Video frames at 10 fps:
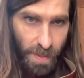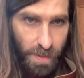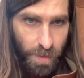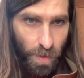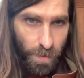
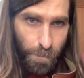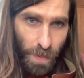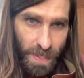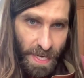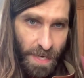So you
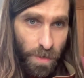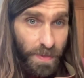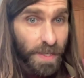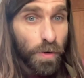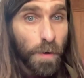play the A note,
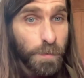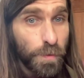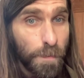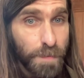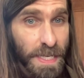then go up
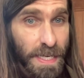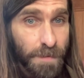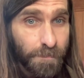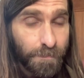to a B.